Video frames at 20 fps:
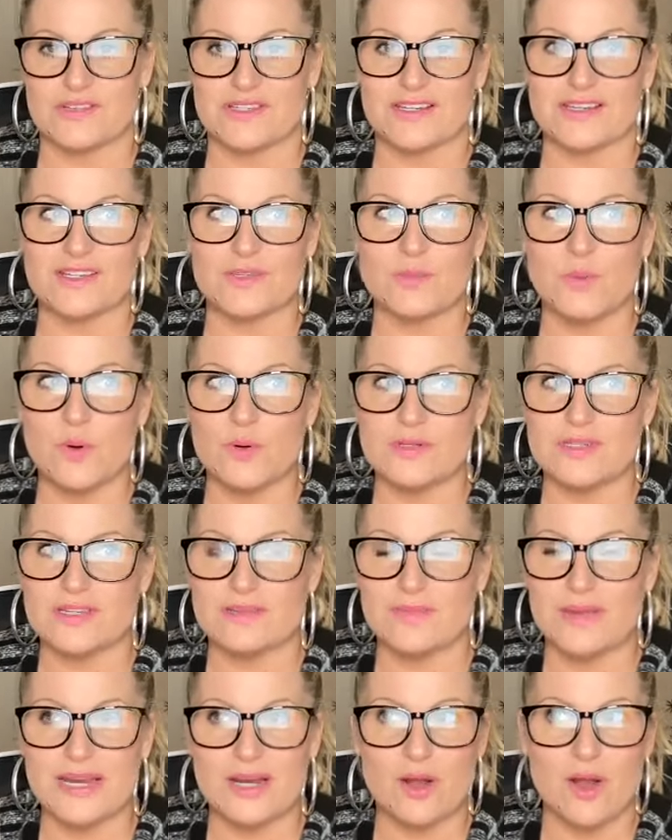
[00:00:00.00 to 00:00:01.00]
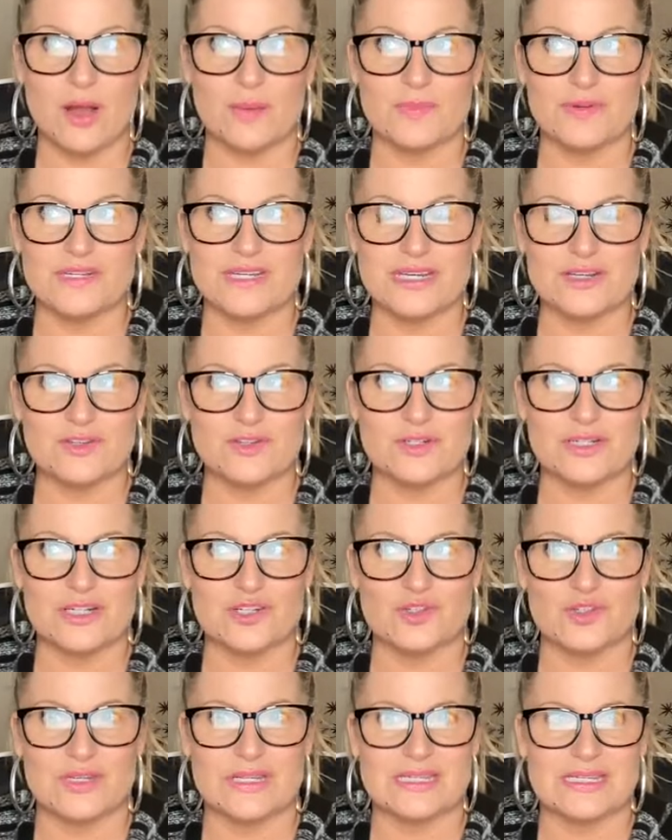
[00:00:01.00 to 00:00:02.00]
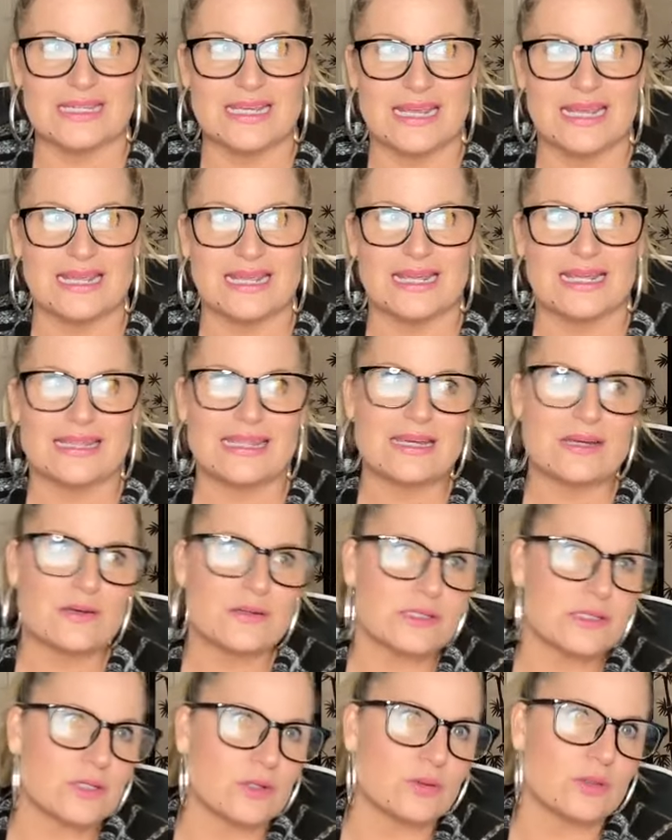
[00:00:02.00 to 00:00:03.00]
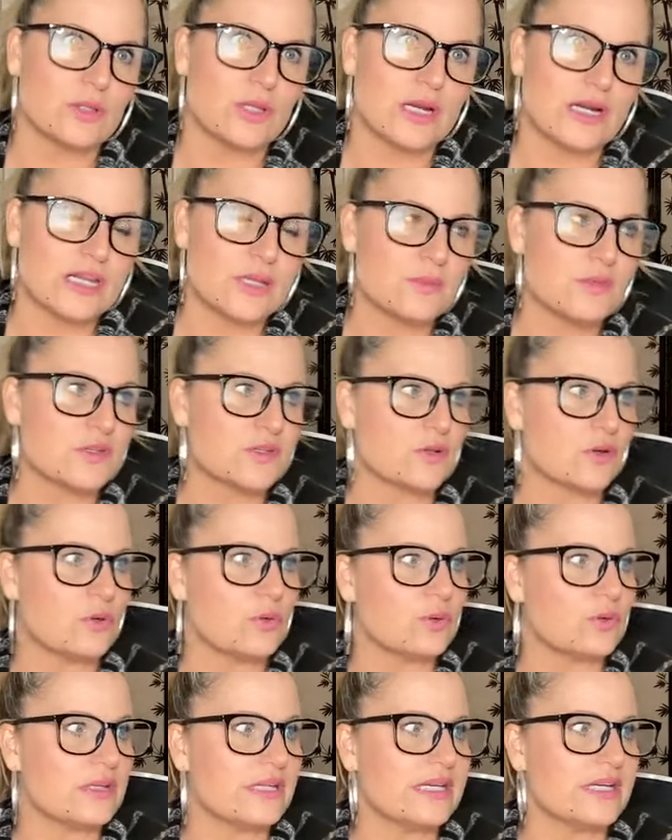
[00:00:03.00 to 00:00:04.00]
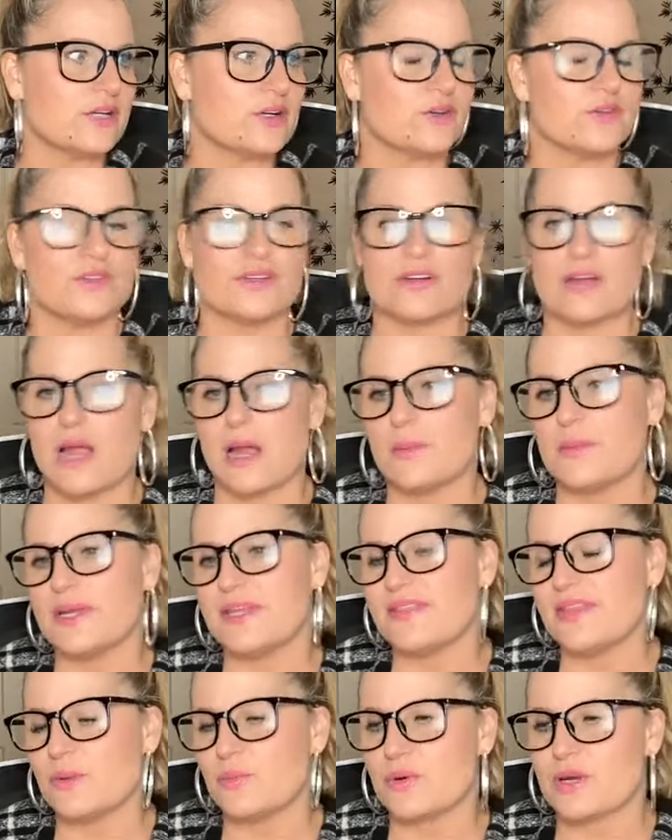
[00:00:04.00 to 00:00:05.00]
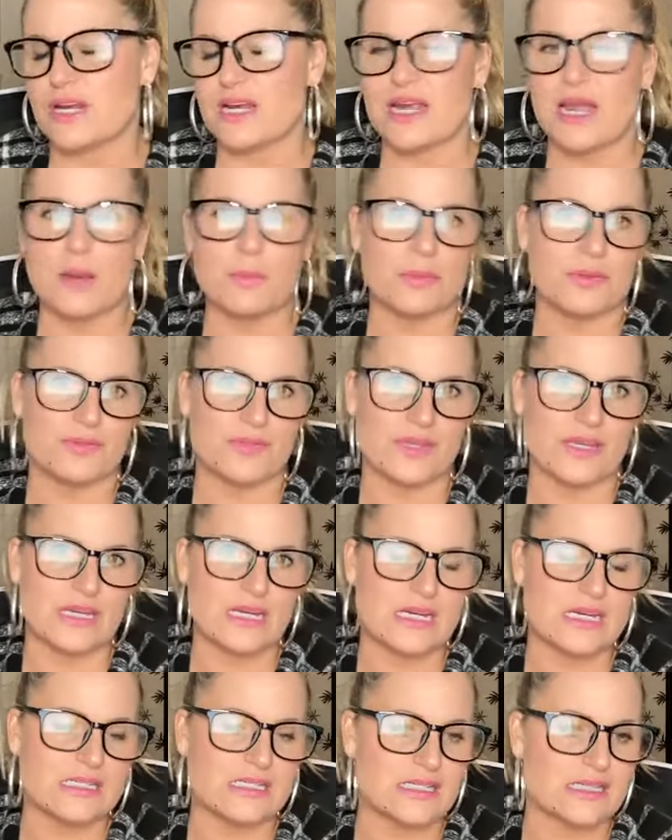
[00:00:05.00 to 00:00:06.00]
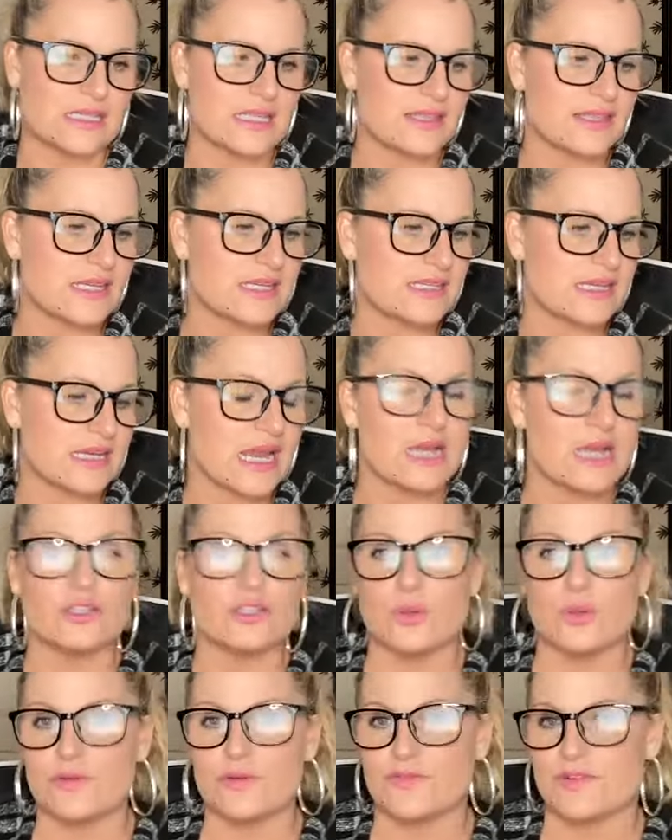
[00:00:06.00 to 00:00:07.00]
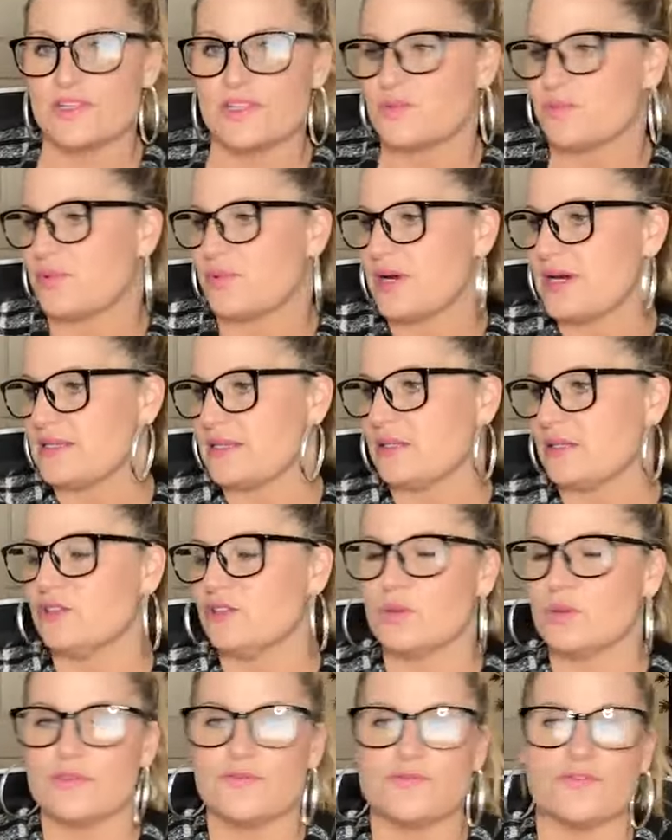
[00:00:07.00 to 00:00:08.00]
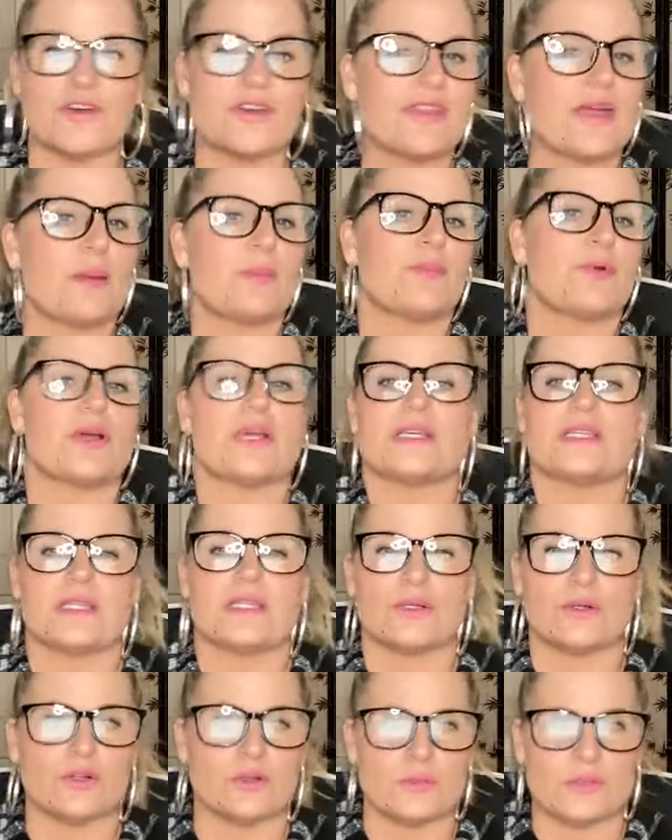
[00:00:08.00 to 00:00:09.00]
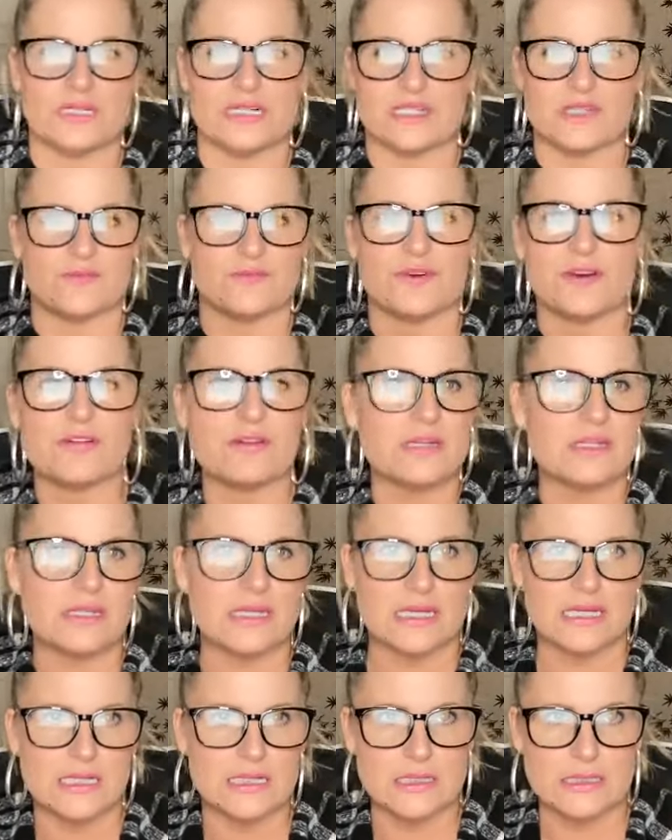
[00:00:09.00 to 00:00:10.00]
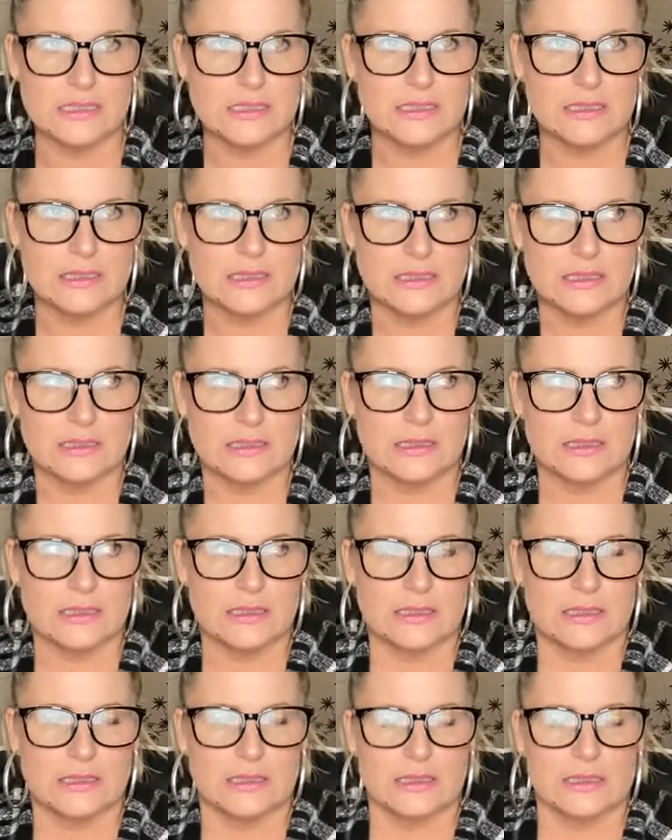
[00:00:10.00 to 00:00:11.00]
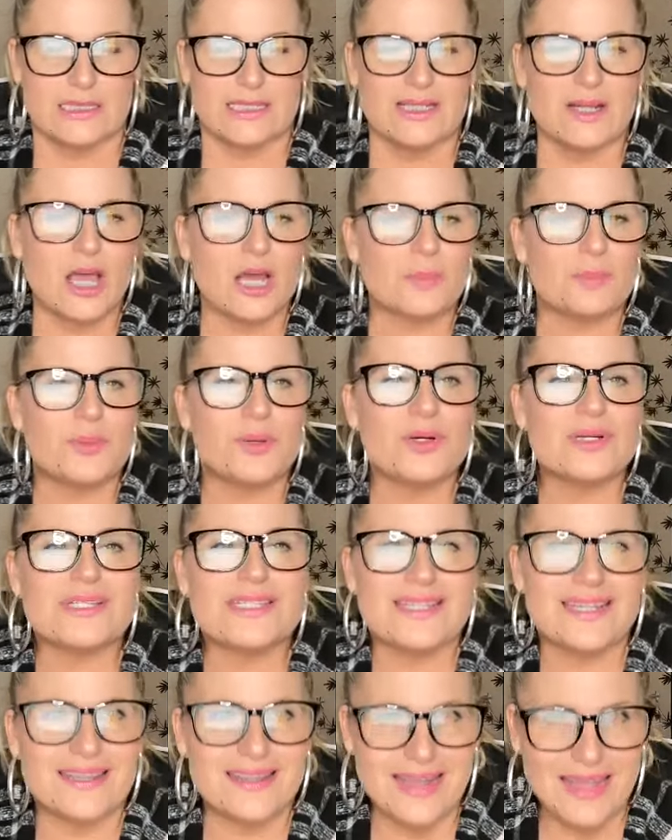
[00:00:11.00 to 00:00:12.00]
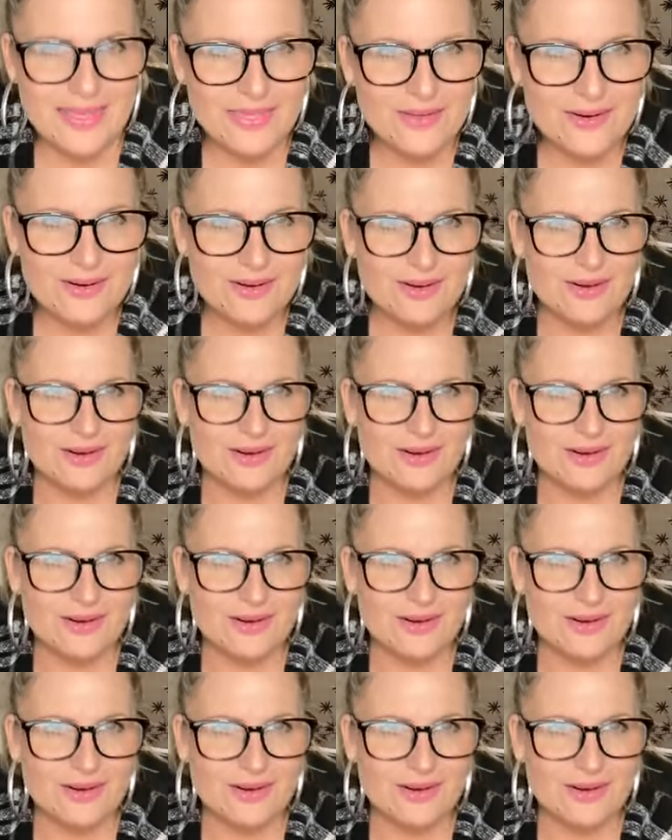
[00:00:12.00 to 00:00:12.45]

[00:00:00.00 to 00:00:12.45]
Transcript: Because most of my competition is just, a lot of them are solo cleaners. They're coming, they bring a couple things, and then they say, I'll do it for this price. I'll do it for that price. You know what I mean? It's very, not put together.